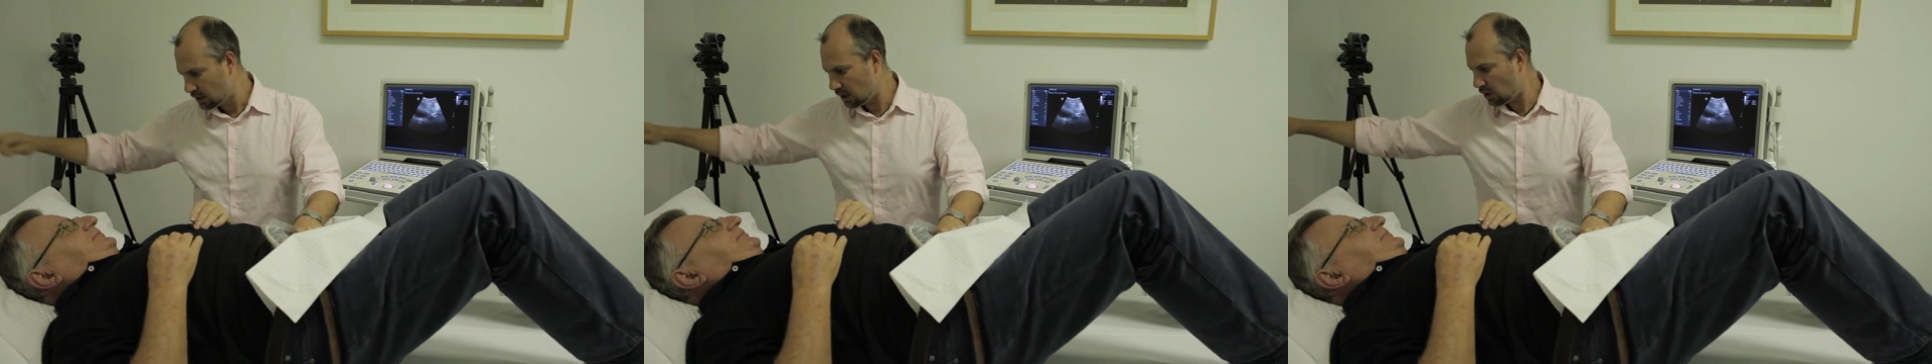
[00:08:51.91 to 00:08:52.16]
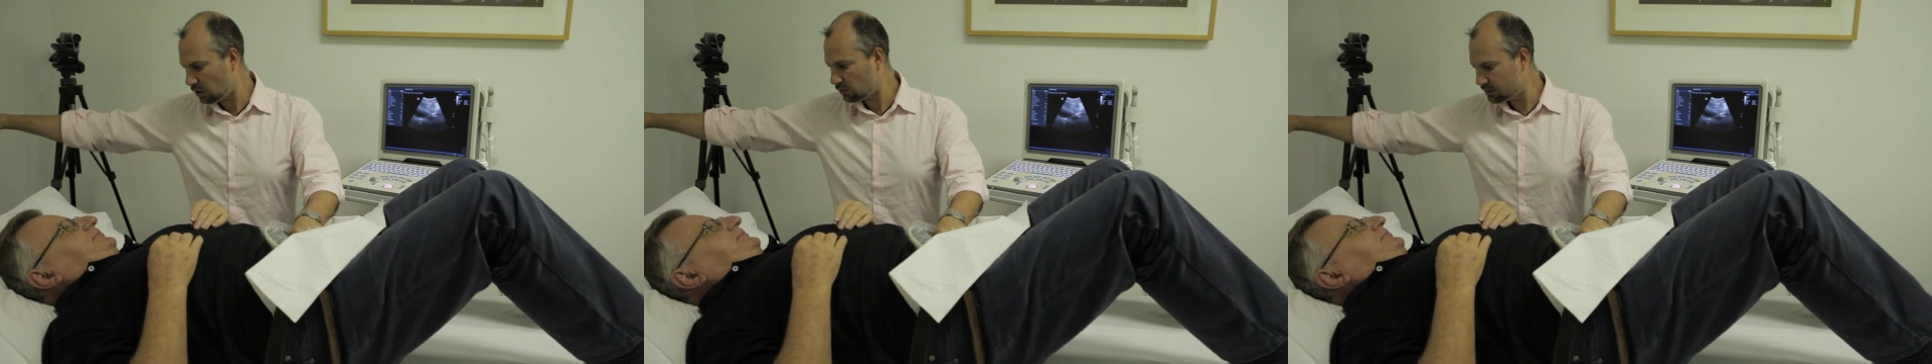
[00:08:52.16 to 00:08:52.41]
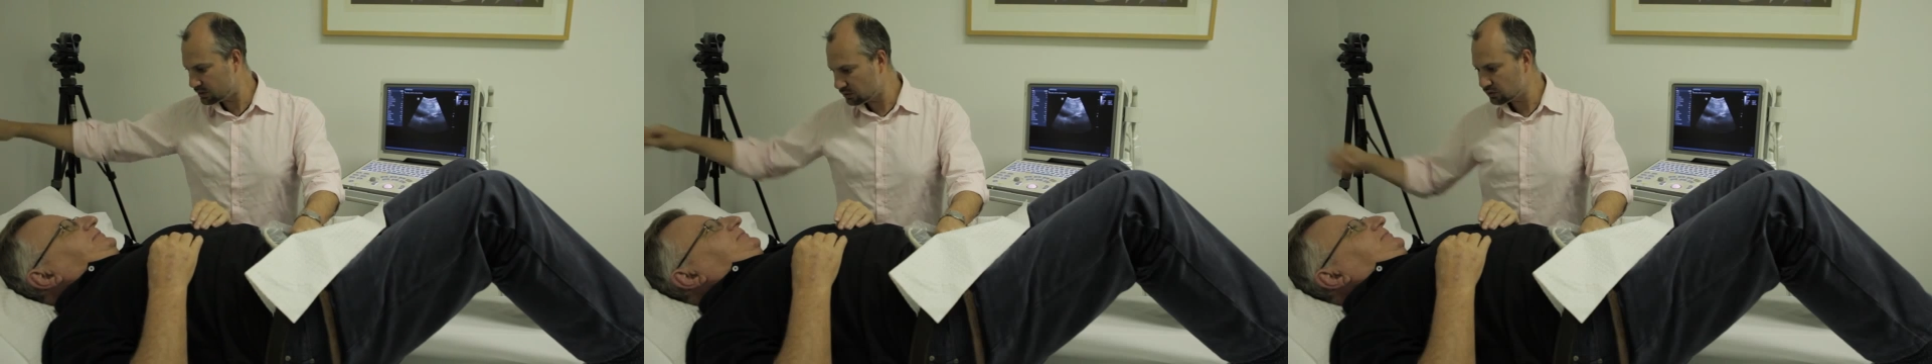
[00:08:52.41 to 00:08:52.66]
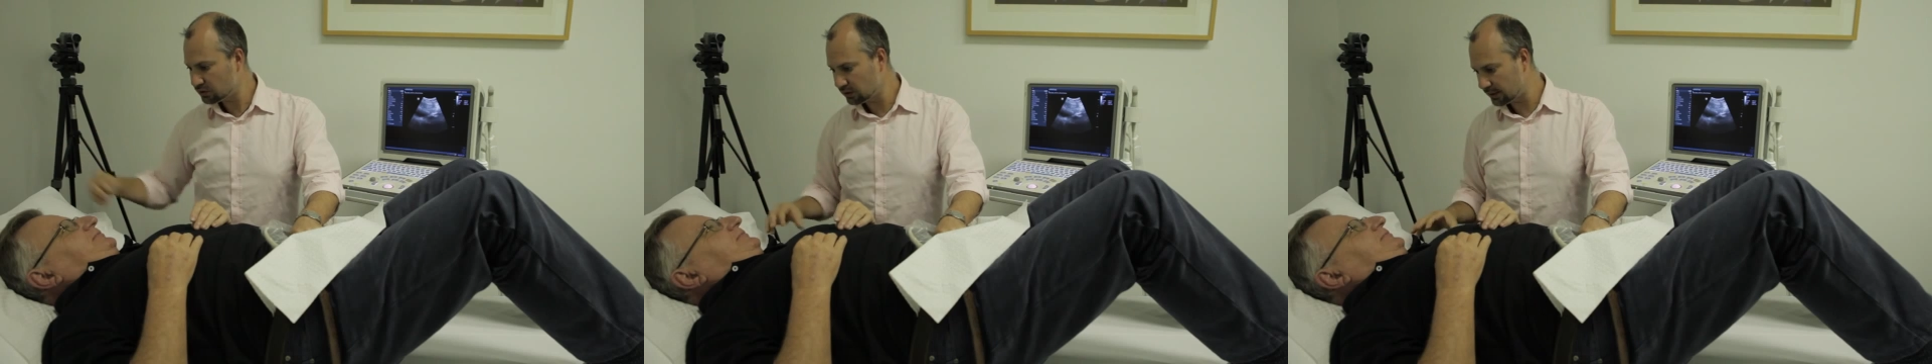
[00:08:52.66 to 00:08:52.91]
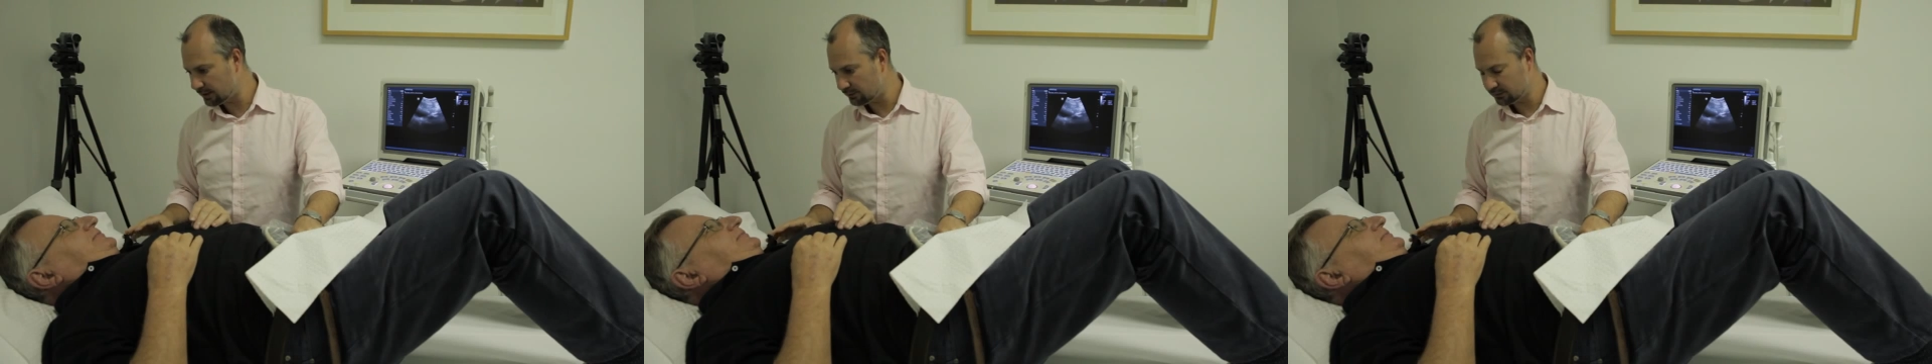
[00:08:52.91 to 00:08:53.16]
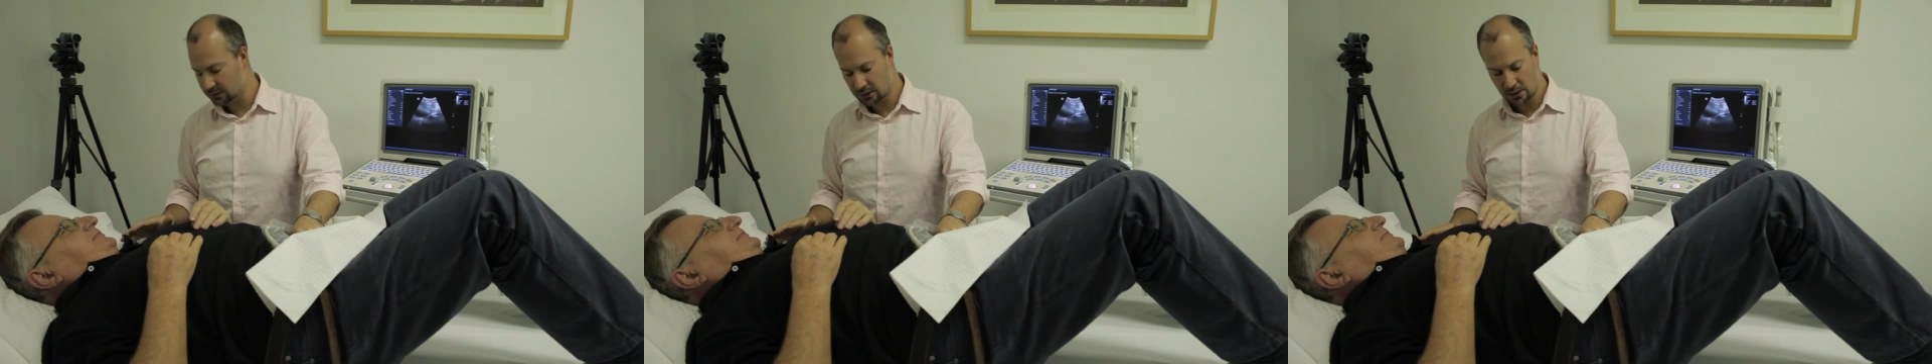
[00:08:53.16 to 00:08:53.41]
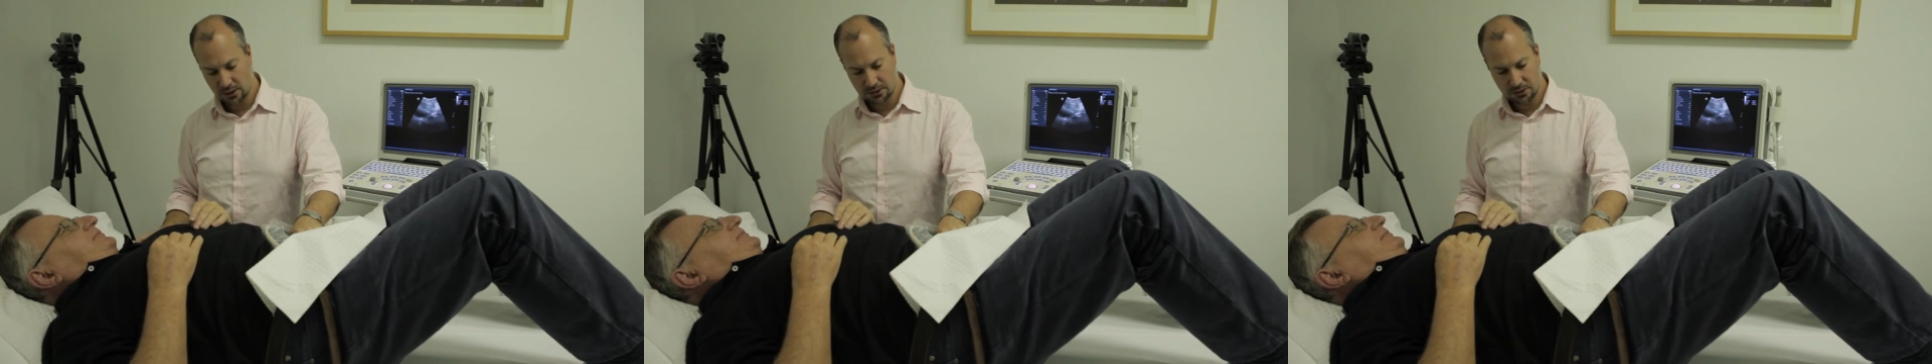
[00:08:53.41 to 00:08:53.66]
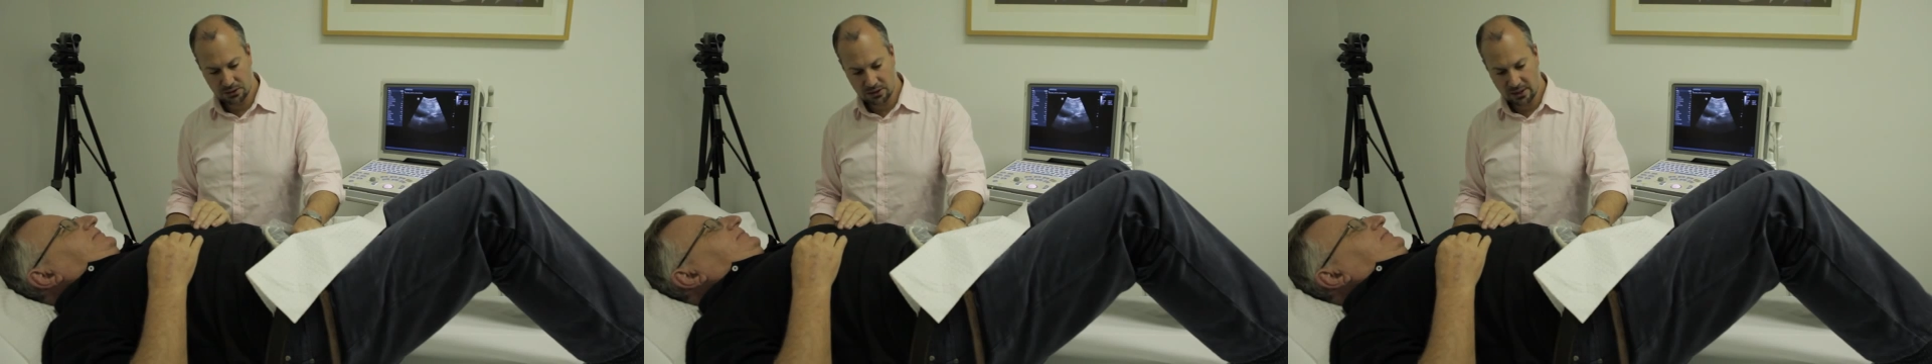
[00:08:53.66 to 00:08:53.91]
a horizontal lift.
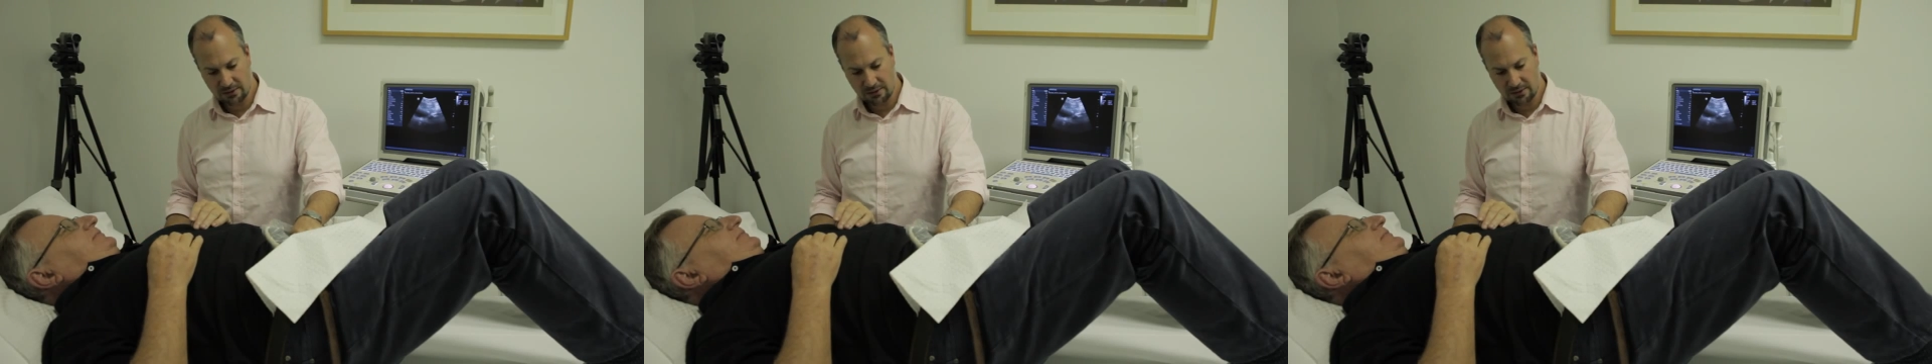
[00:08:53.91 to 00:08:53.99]
So just